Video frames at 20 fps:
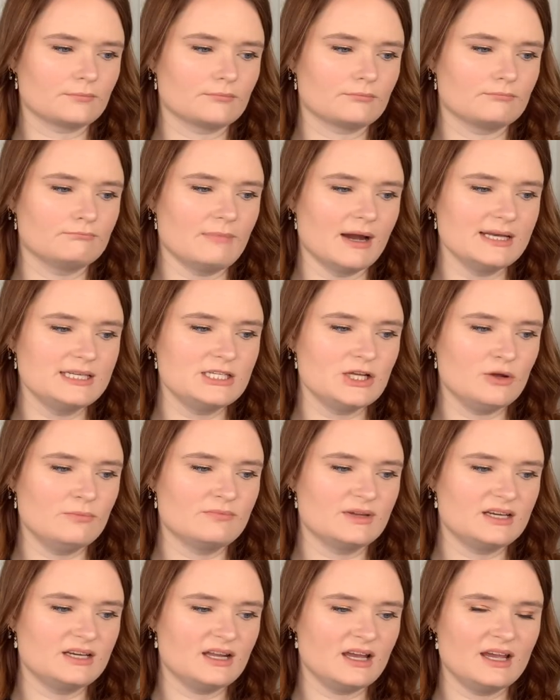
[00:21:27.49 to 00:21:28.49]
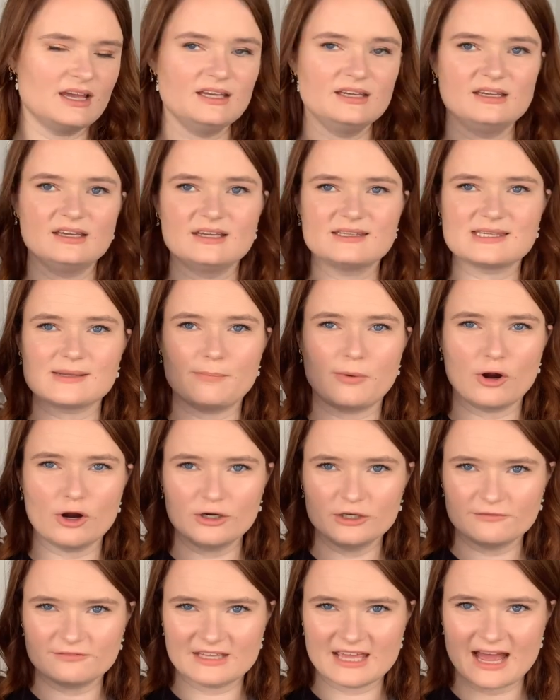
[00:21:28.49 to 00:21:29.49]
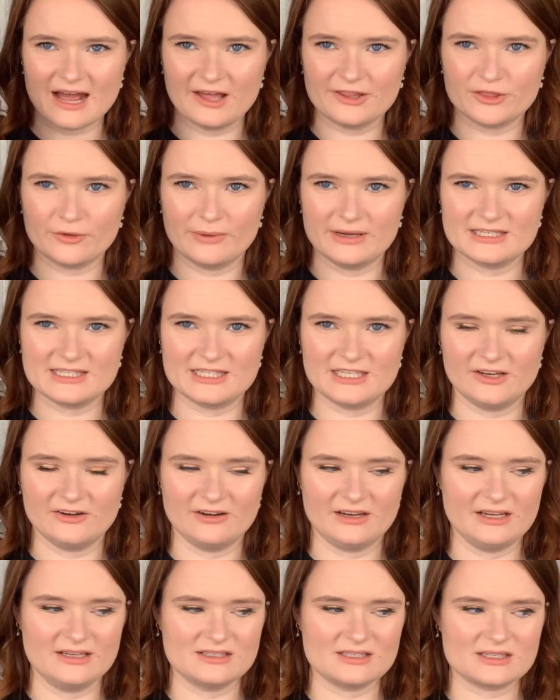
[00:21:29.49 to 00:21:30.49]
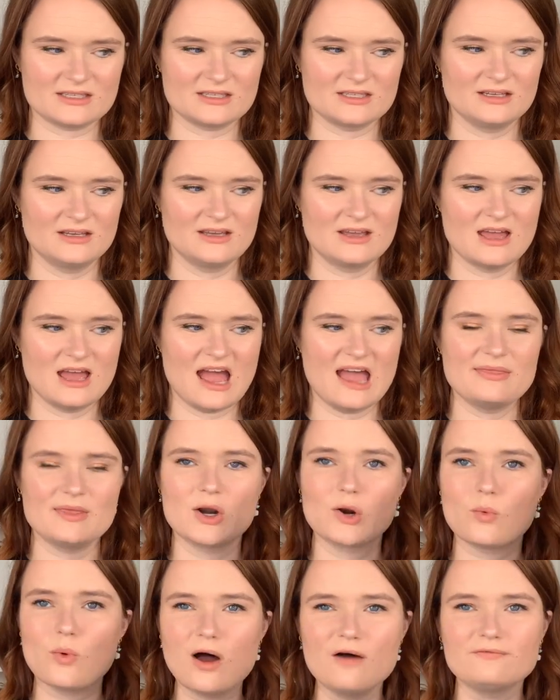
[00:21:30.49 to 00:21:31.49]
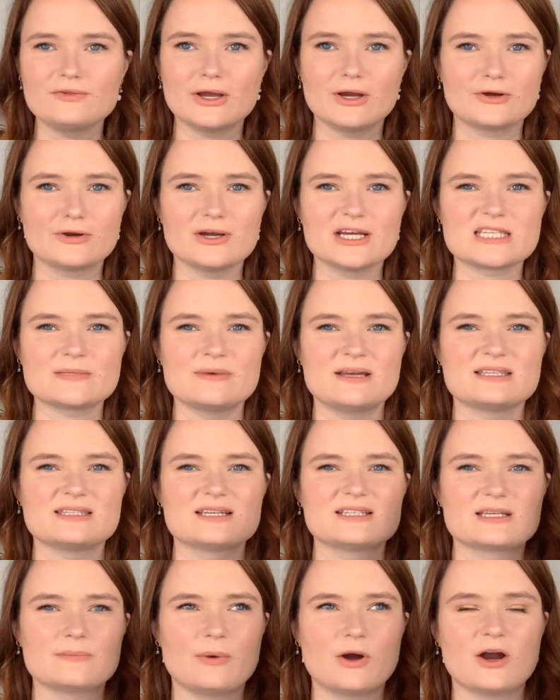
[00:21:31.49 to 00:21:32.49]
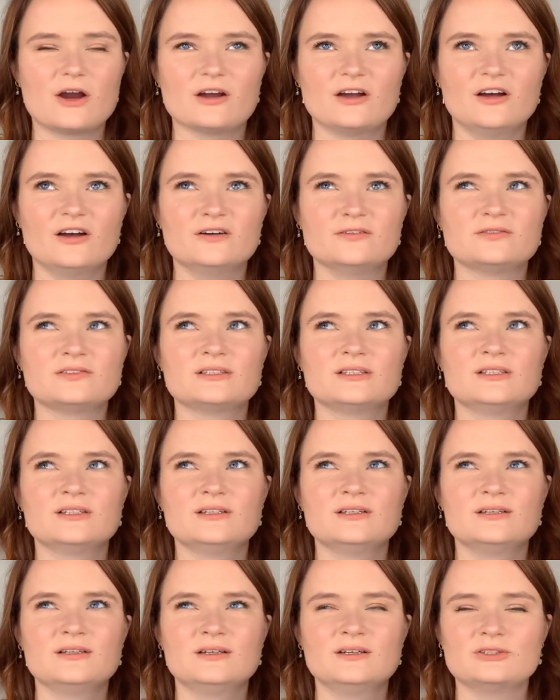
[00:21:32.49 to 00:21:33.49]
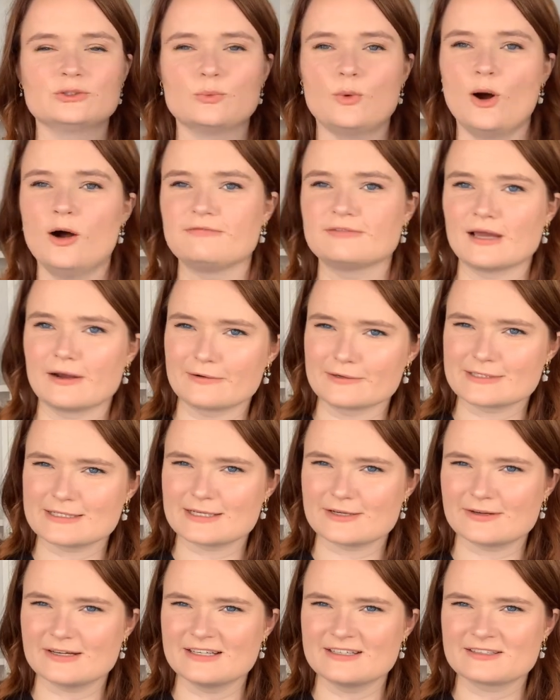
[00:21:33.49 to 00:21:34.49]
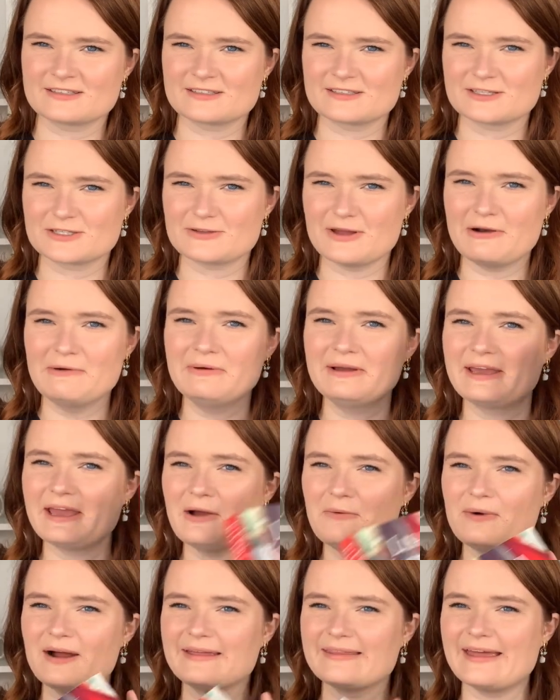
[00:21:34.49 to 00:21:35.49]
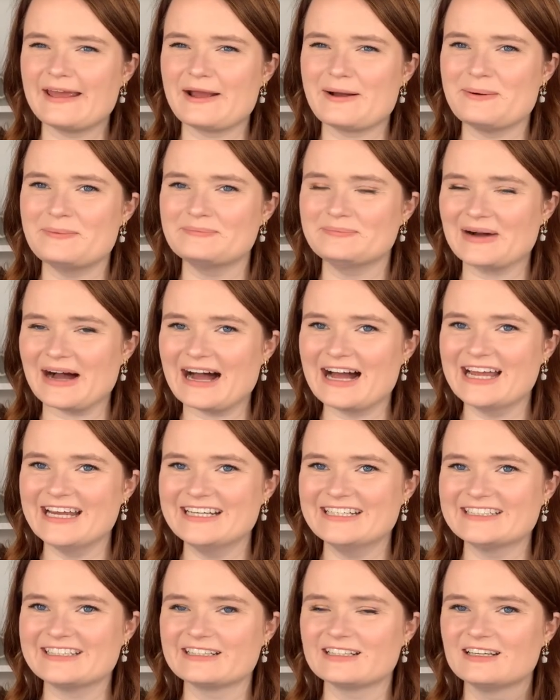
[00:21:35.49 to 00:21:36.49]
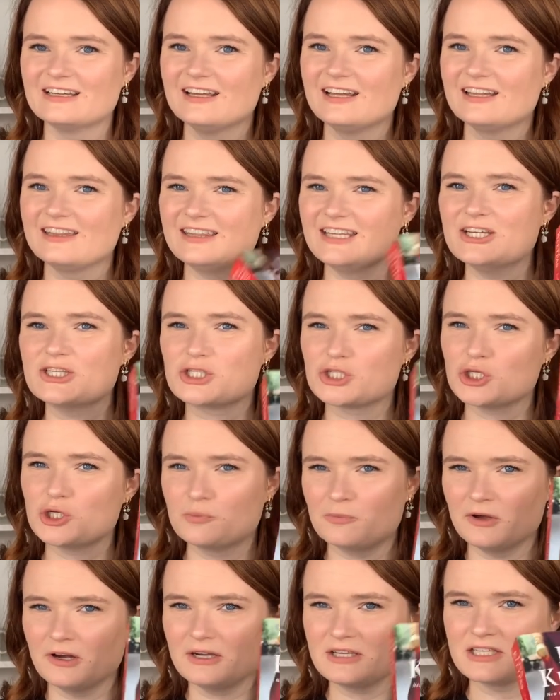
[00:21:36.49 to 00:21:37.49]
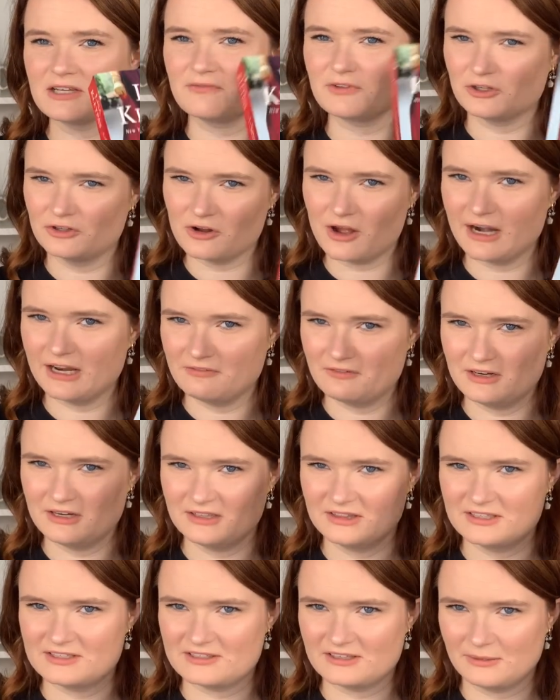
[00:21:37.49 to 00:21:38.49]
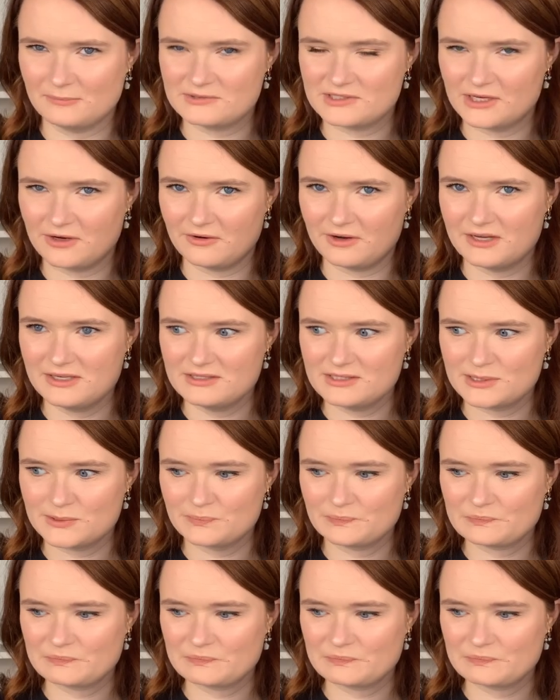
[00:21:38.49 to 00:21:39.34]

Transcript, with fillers: Mine Till Midnight is a part of the Hathaway series. And then A Wallflower Christmas is a part of the Wallflower series. So I don't get why they combined these two books if they're not even in the same series.